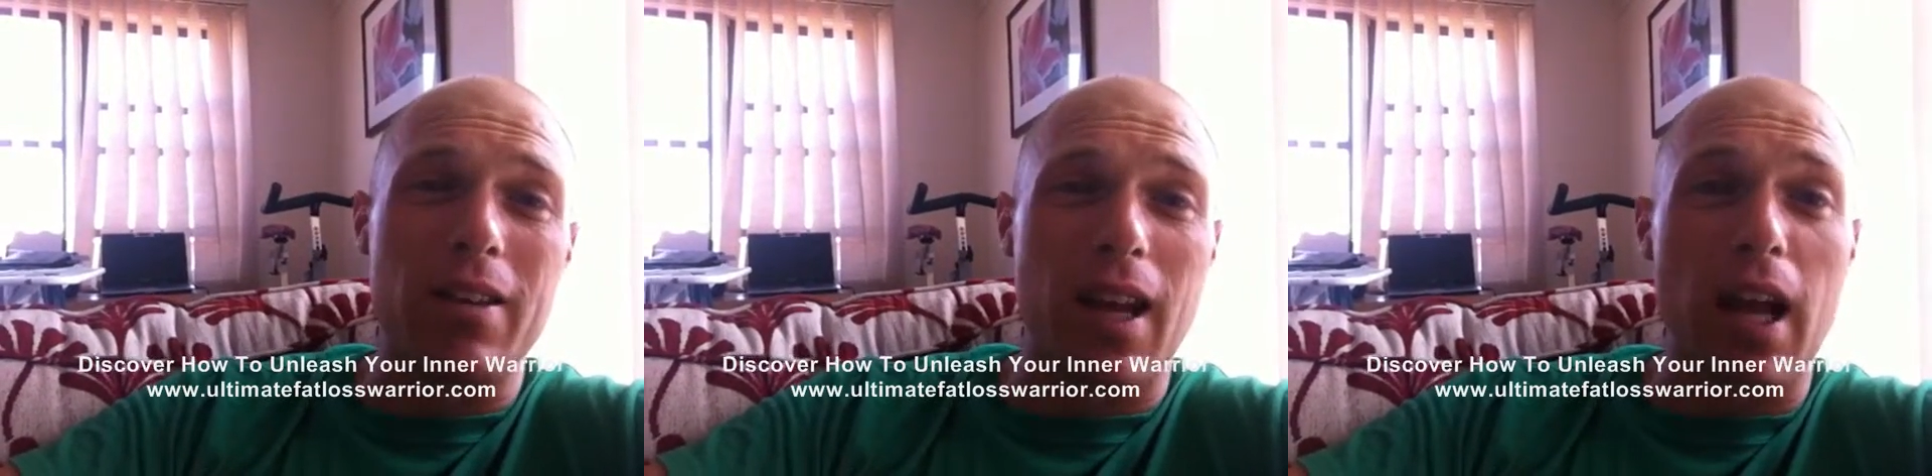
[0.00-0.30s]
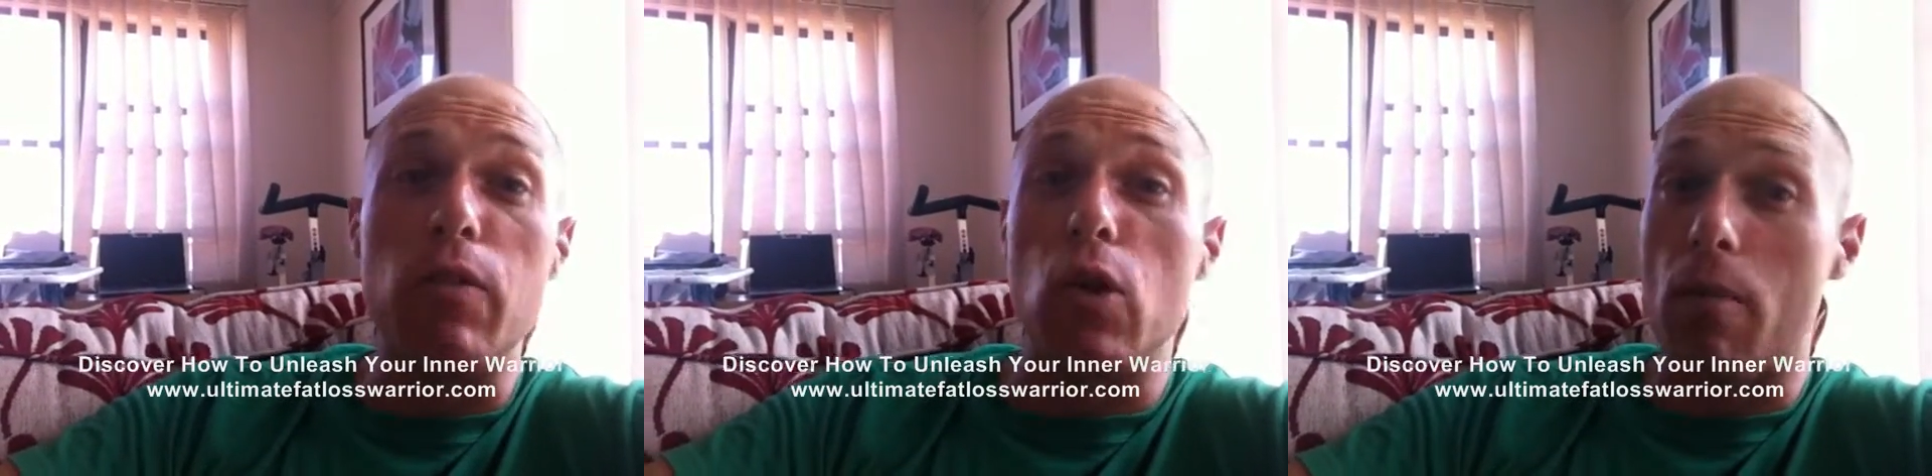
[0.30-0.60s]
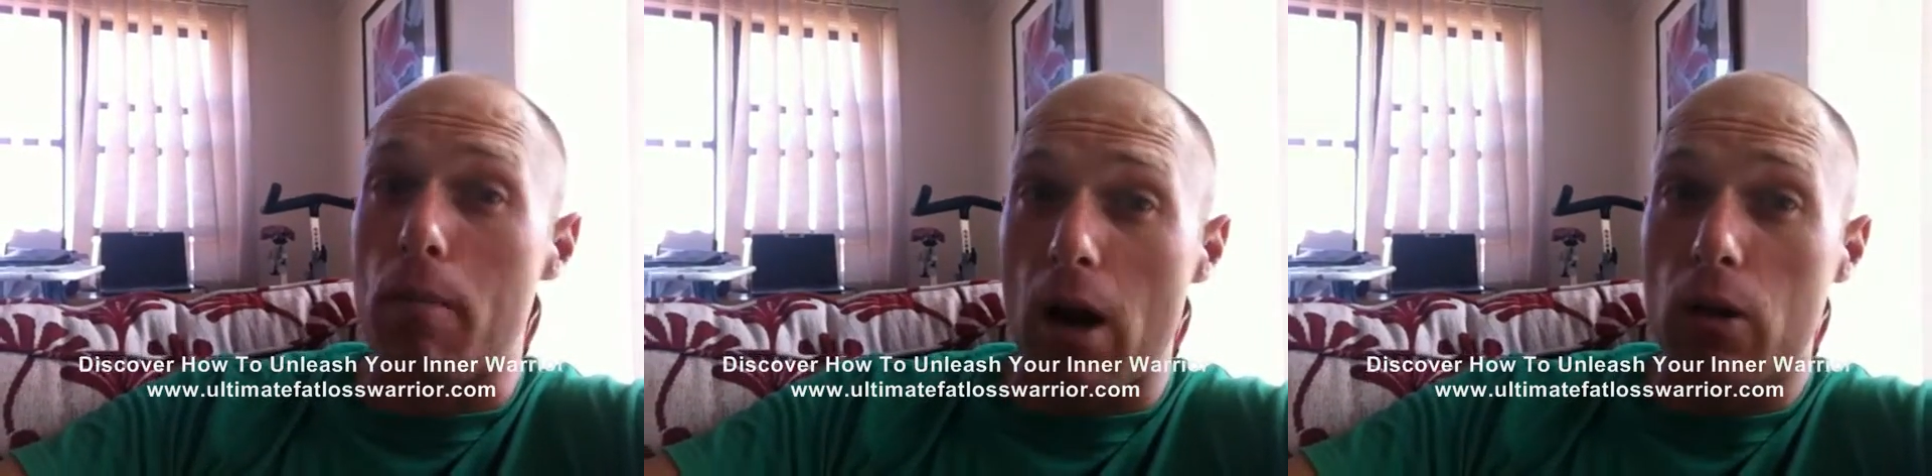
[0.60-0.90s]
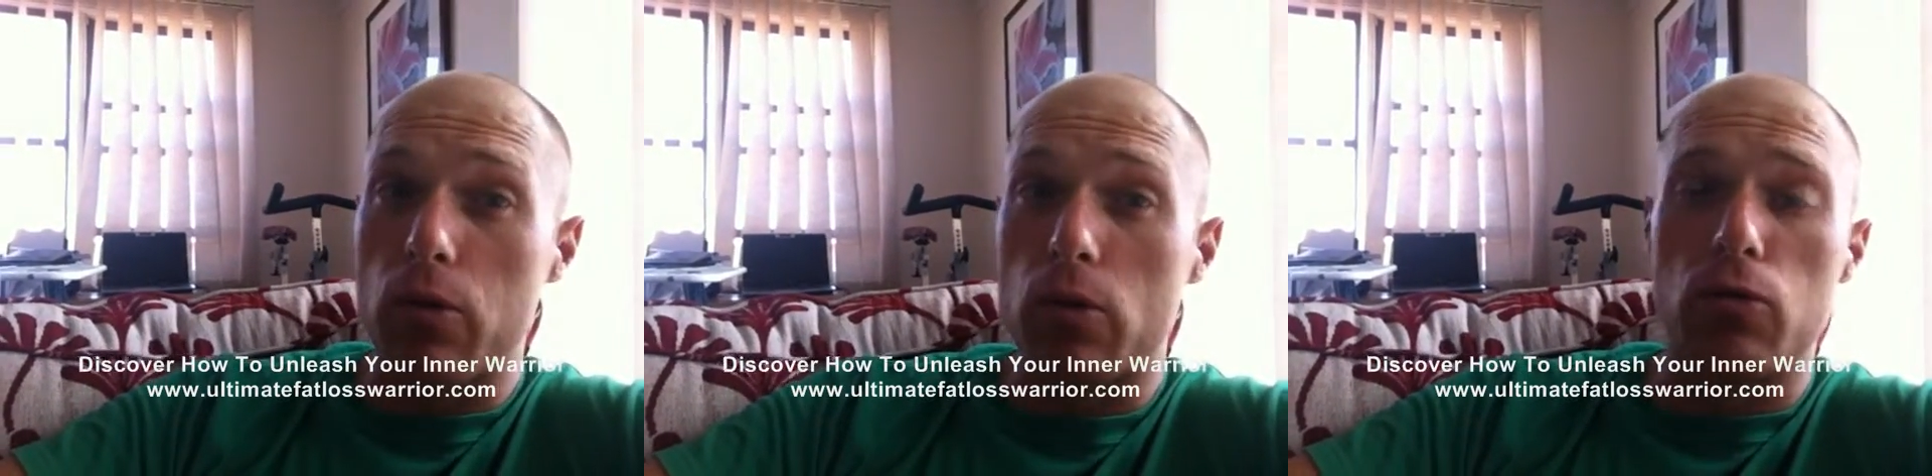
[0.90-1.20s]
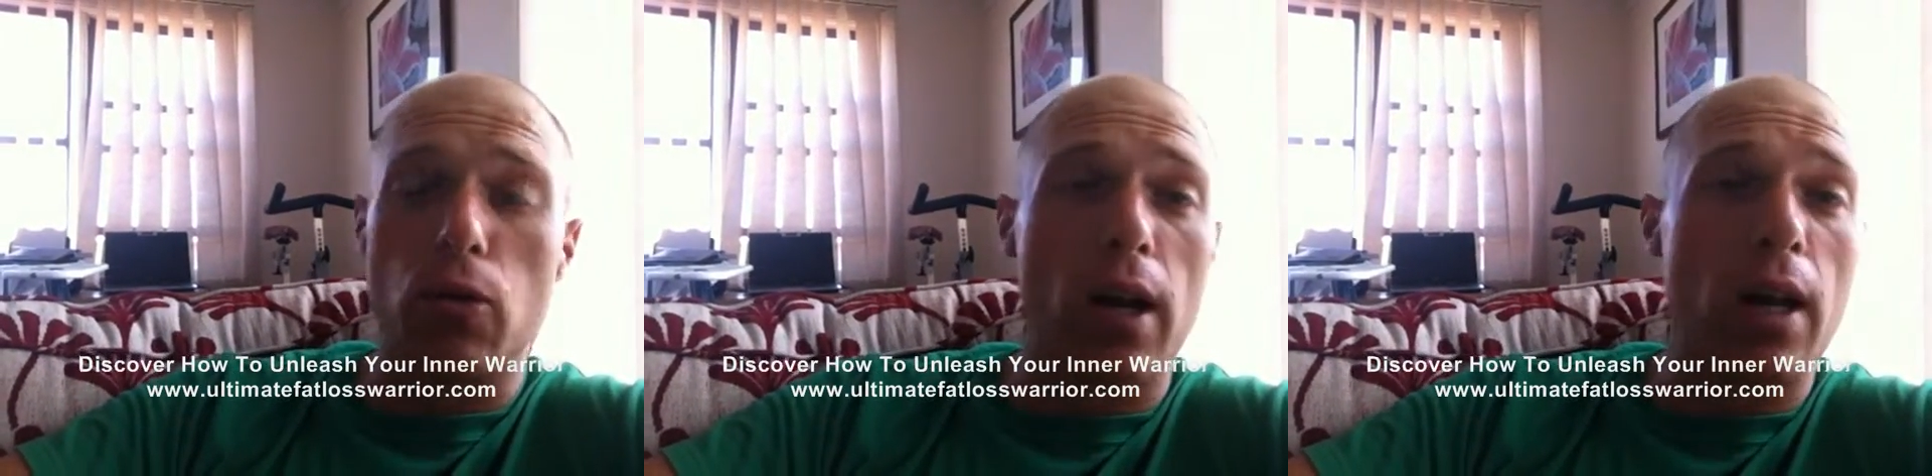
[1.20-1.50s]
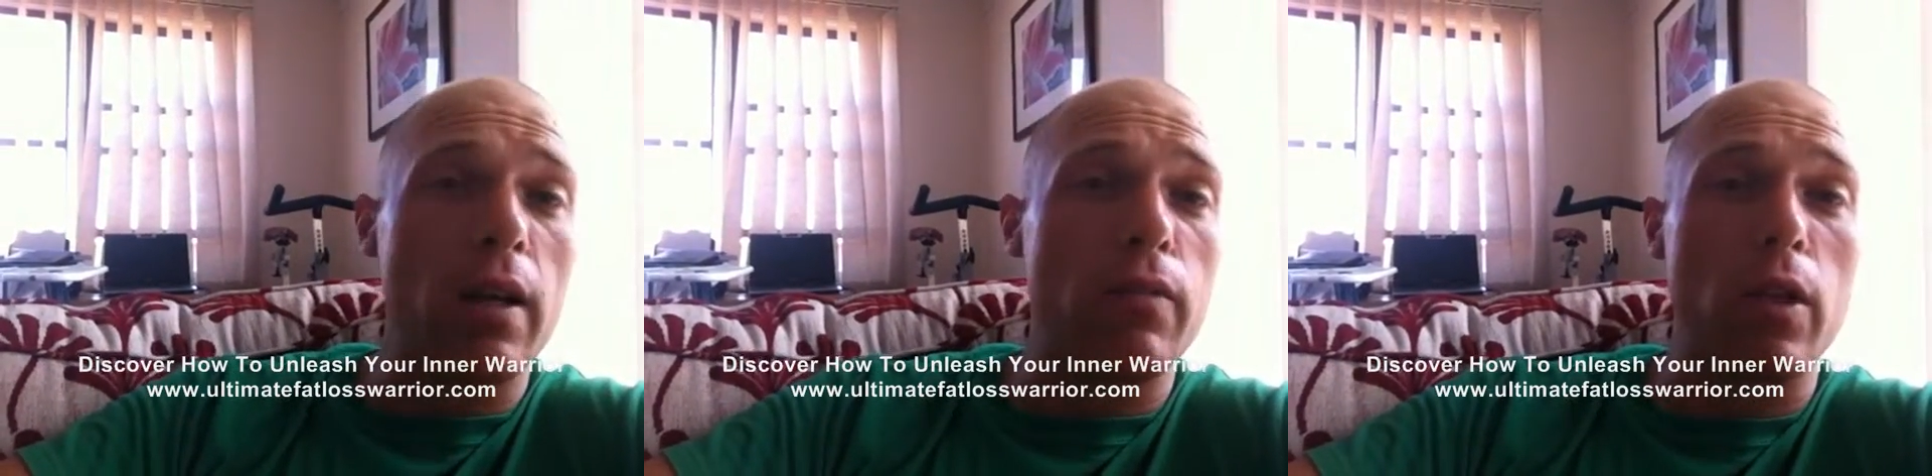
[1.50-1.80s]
okay if you're a marathon runner,